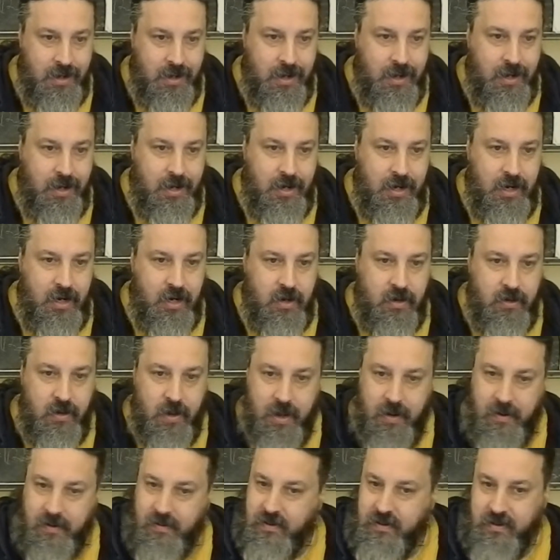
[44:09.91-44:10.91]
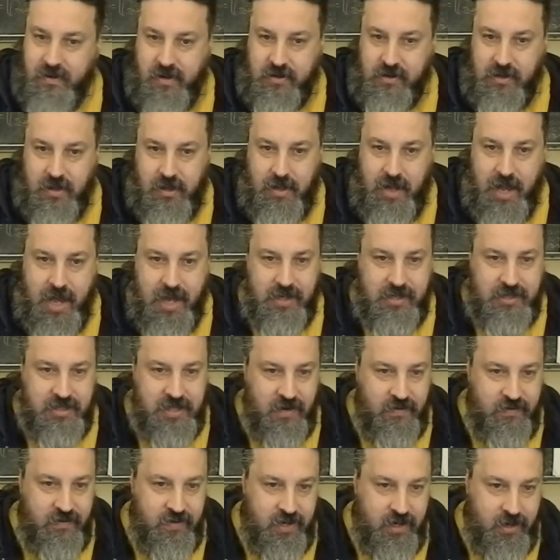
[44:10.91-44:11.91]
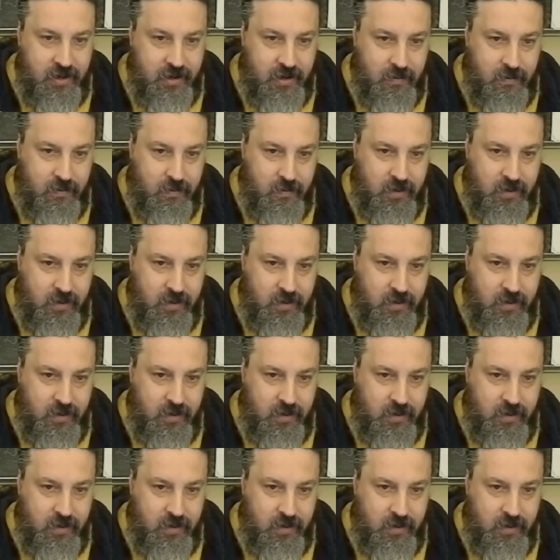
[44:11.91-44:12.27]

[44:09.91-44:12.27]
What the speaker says: And you go, there's a lot of stuff here.